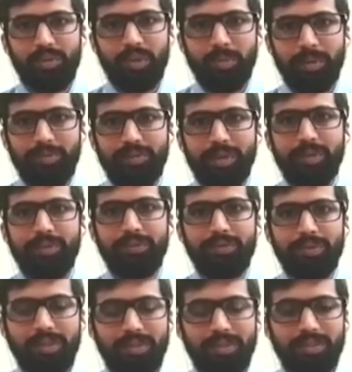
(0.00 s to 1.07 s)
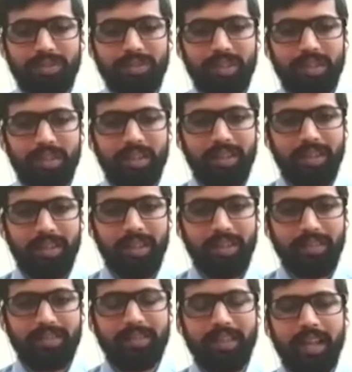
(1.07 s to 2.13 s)
will be found for this
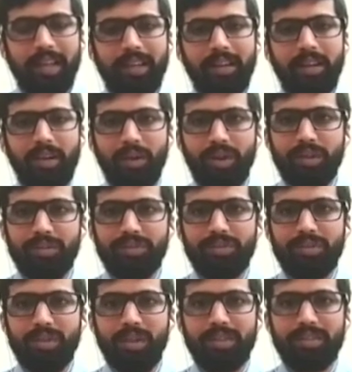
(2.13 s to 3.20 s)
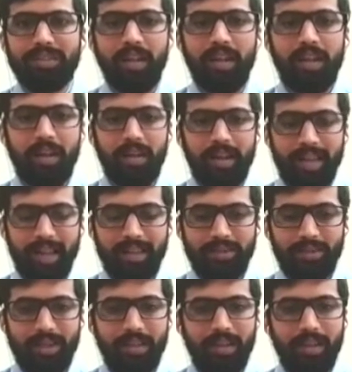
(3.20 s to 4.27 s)
index, and a lot of stocks
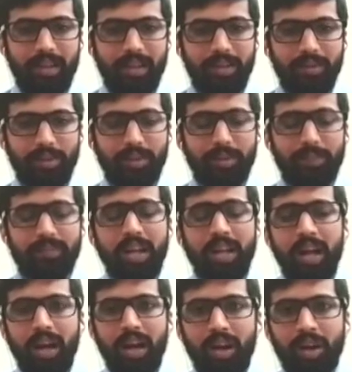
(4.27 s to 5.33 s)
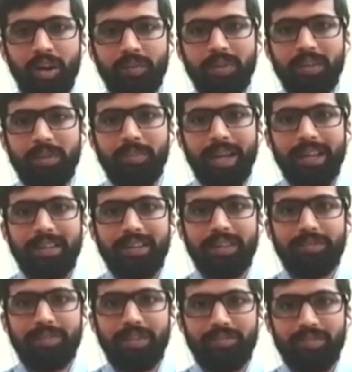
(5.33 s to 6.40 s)
as well, along with the Bank
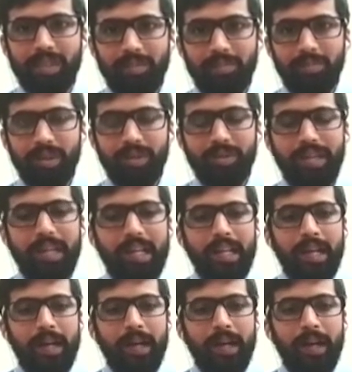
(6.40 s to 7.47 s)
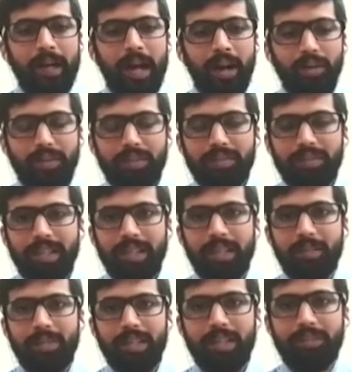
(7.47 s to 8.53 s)
Nifty come down. Out of that,
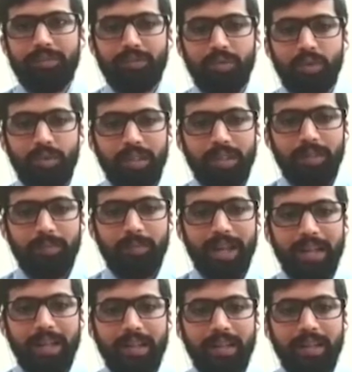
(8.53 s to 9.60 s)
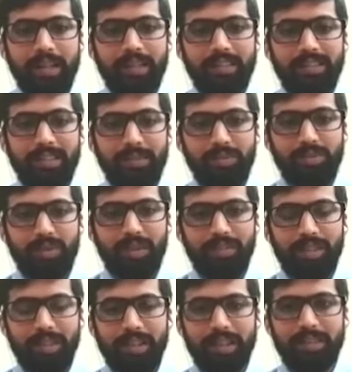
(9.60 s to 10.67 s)
I believe Kotak Bank seems to have
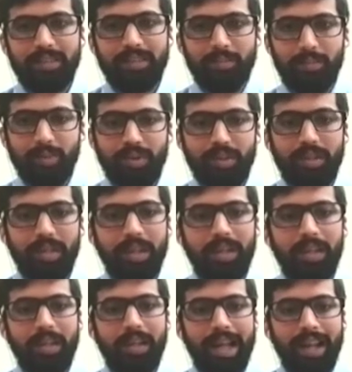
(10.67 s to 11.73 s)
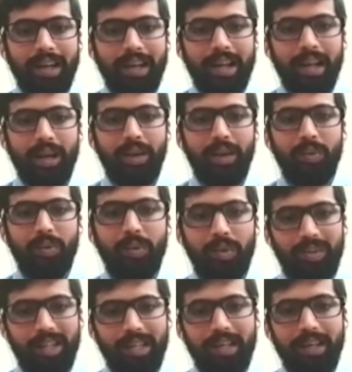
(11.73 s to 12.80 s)
hit its support, and now
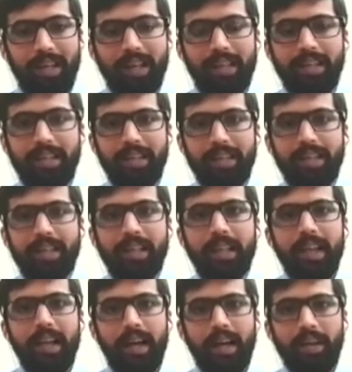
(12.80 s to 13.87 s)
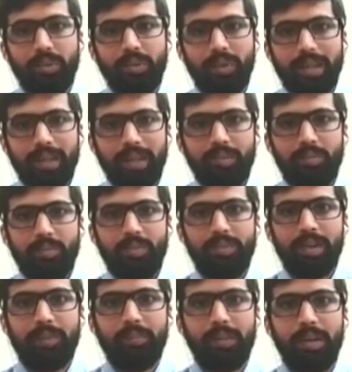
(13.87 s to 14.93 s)
very likely to again move
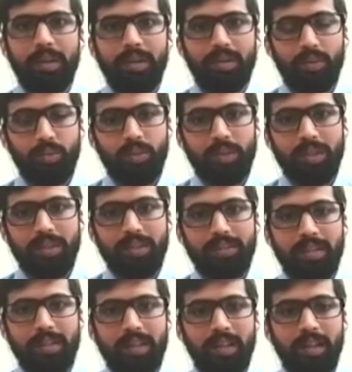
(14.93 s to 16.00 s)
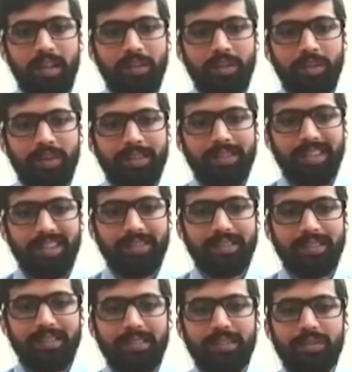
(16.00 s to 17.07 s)
up towards its
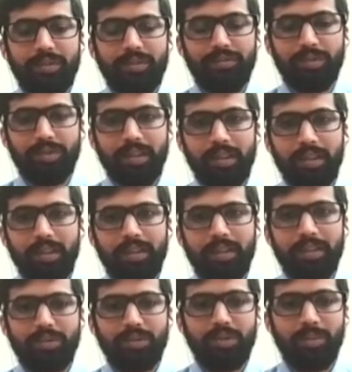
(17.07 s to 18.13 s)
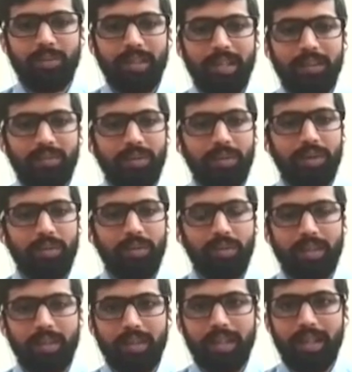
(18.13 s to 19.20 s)
resistance of 1400. So I believe
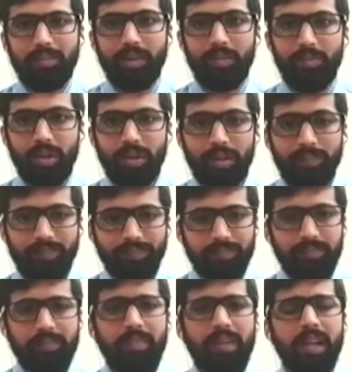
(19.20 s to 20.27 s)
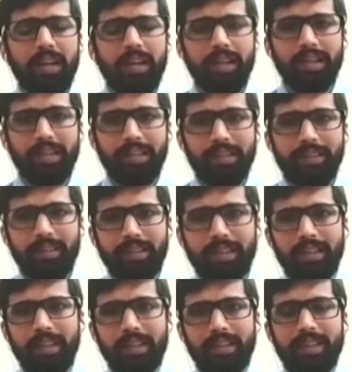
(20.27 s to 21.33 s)
Kotak can be bought. It hit
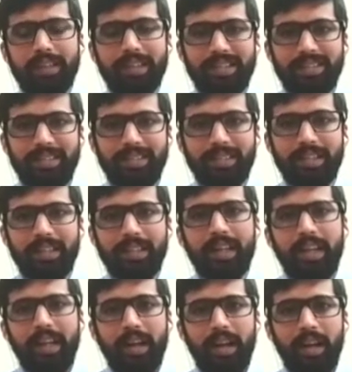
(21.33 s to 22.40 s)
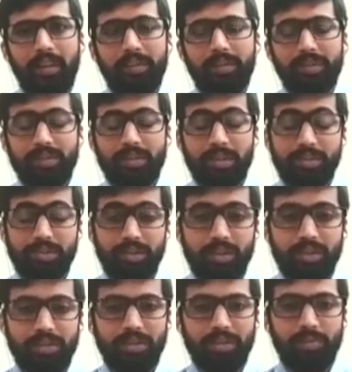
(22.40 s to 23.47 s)
1300 yesterday, which was a
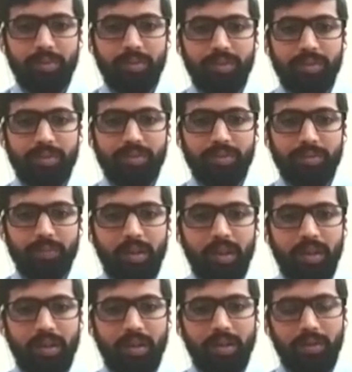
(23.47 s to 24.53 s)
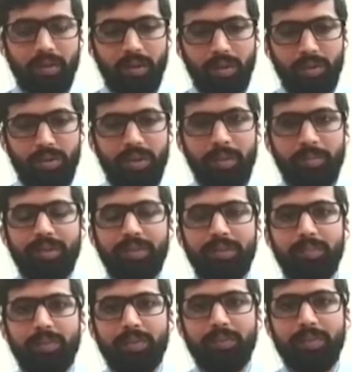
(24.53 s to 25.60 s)
strong support. Also, good amount
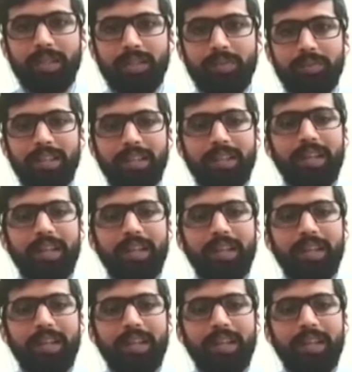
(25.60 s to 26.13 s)
of put built up there.